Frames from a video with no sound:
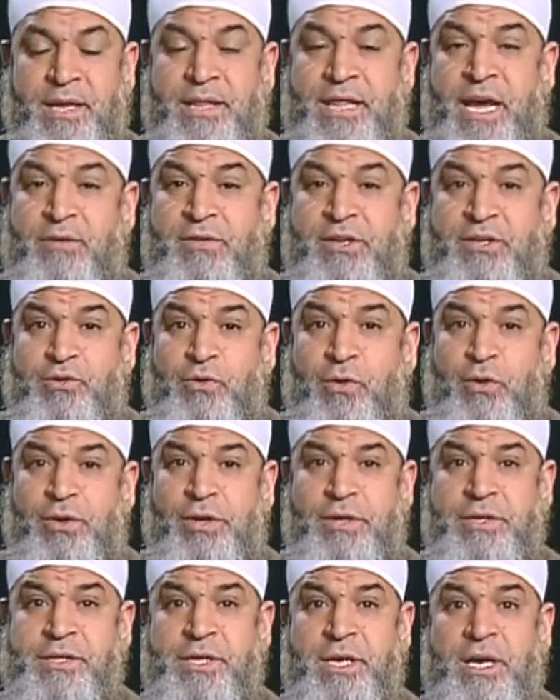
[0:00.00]
Now the
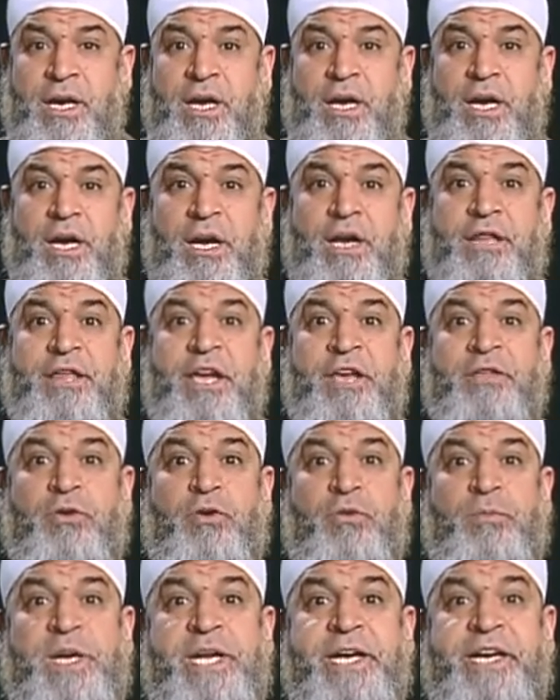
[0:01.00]
scholars, they
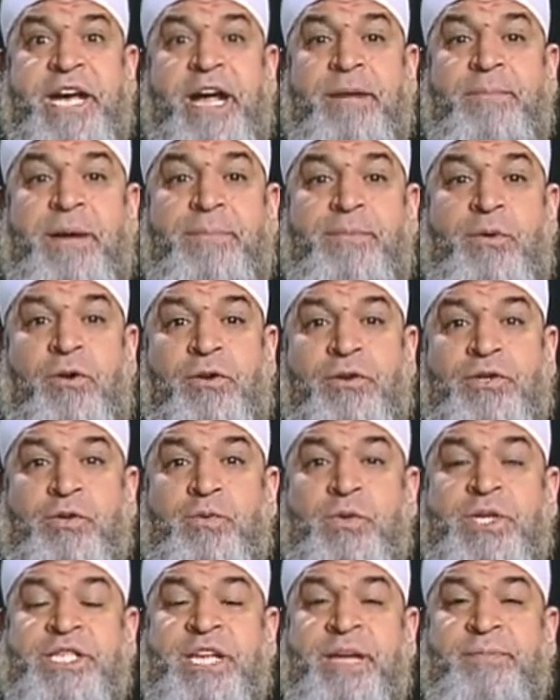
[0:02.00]
normally come up
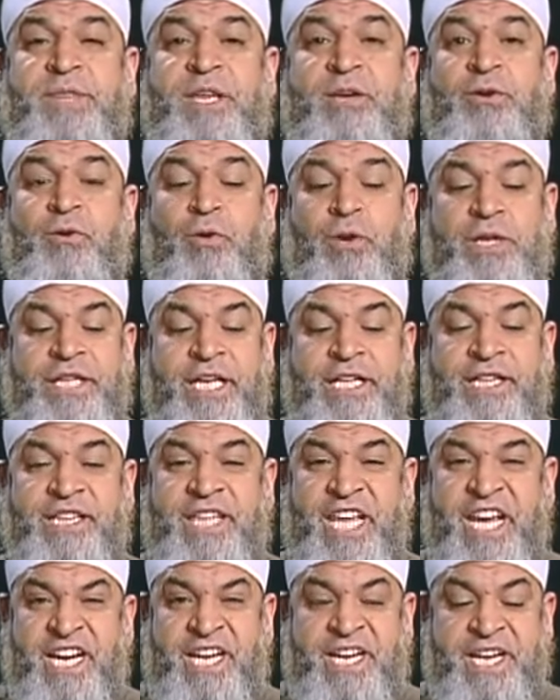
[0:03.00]
also with something called the
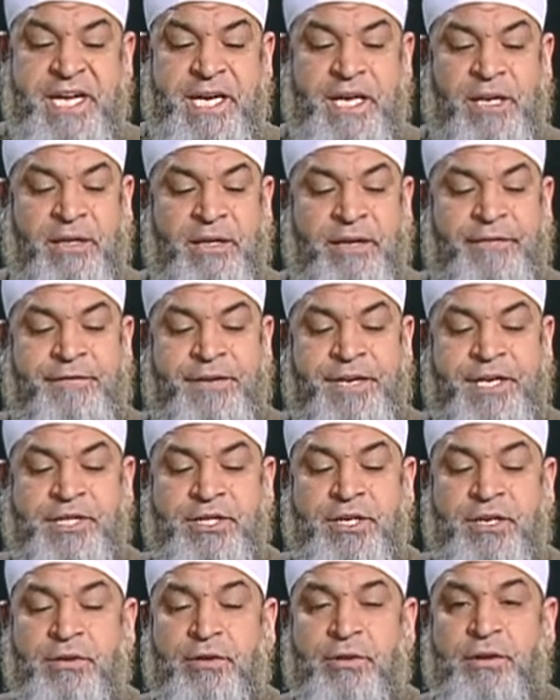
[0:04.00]
technical
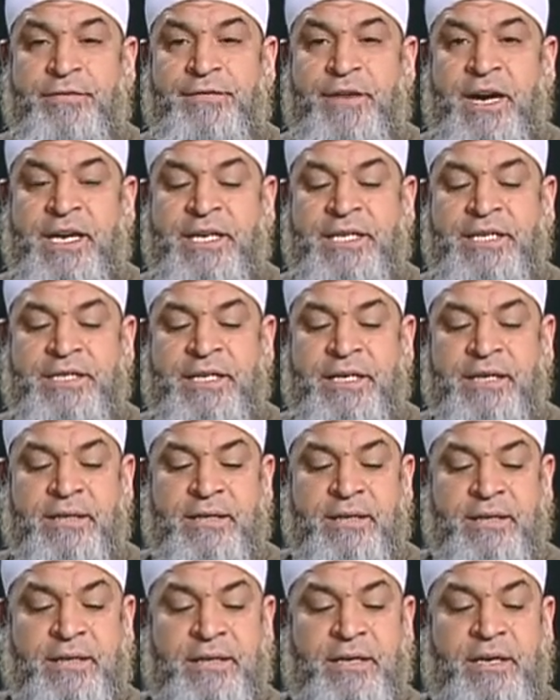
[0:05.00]
definition of aqeedah.
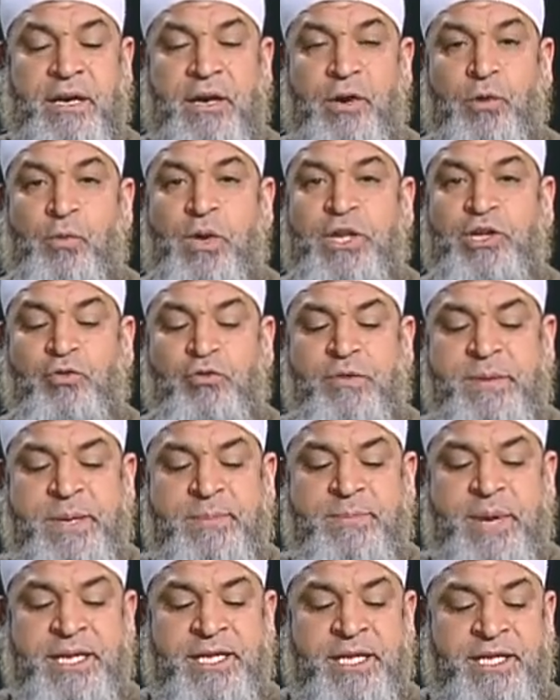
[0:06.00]
What do we
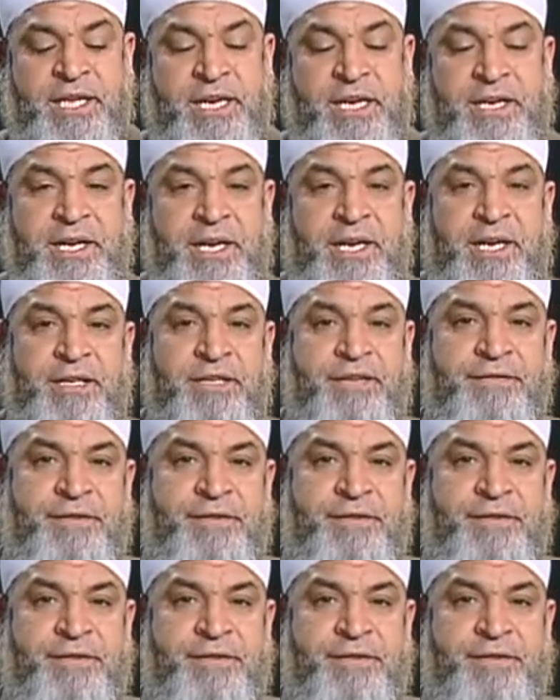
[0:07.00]
mean by the technical